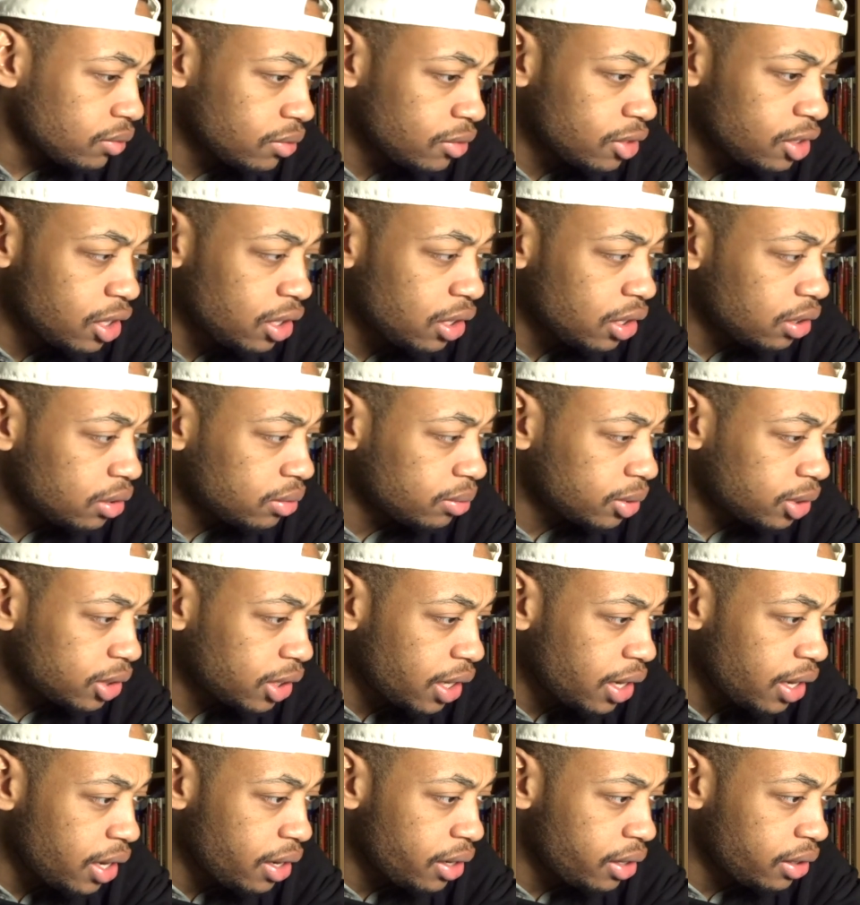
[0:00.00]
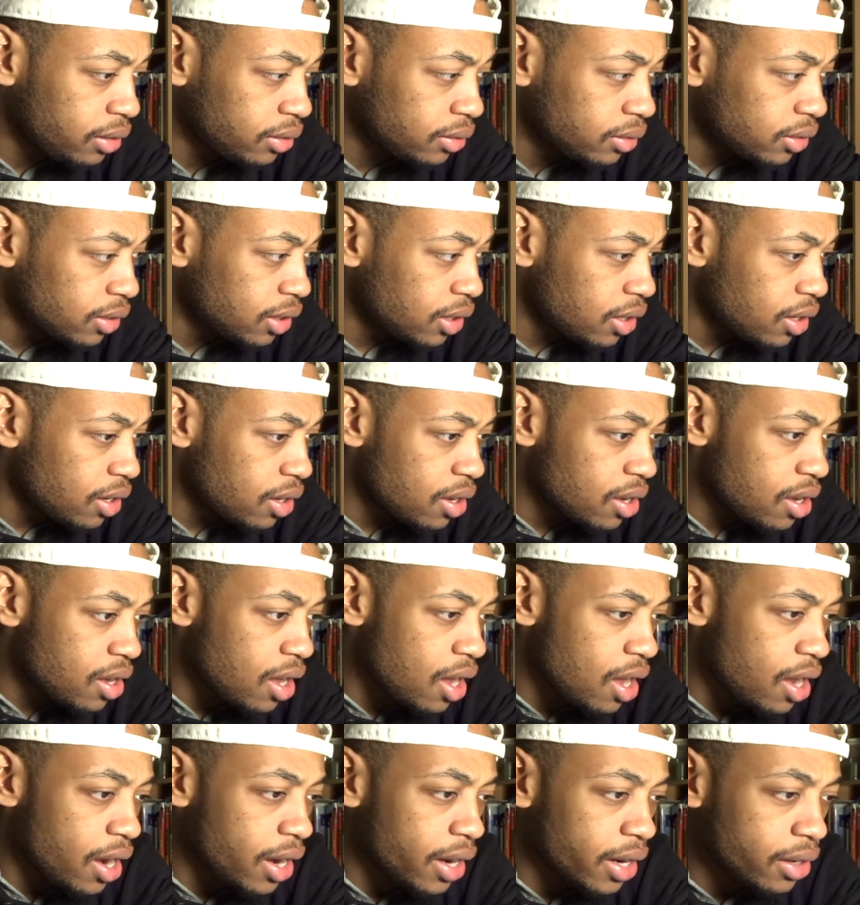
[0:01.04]
you know what I'm saying.
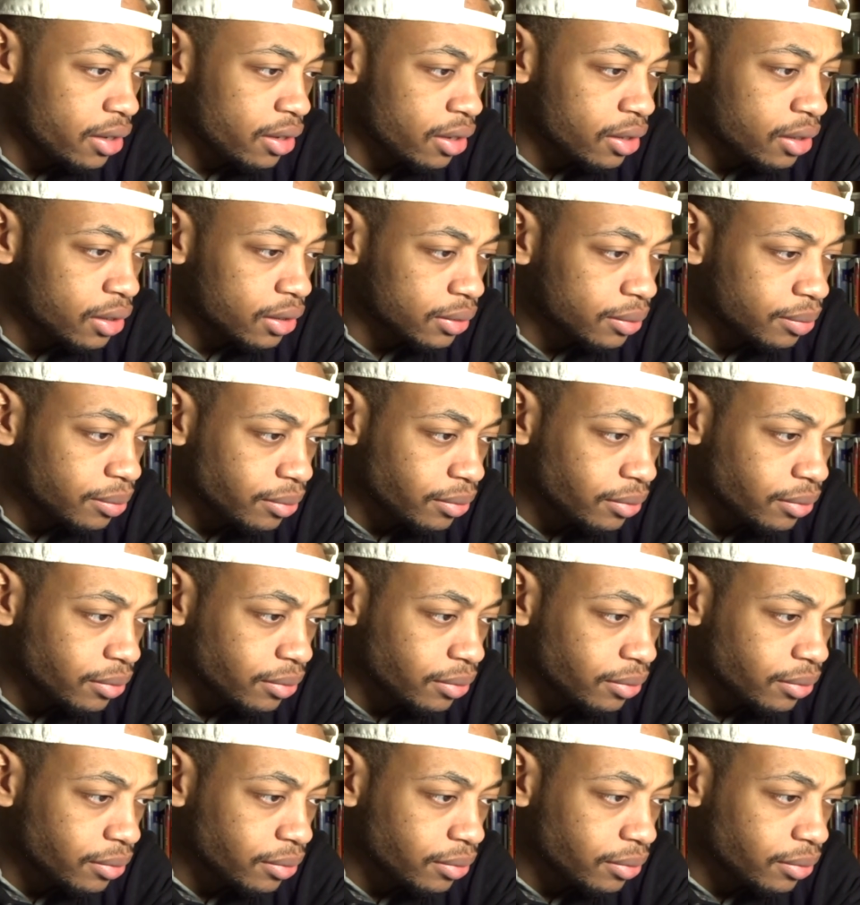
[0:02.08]
All right, y'all.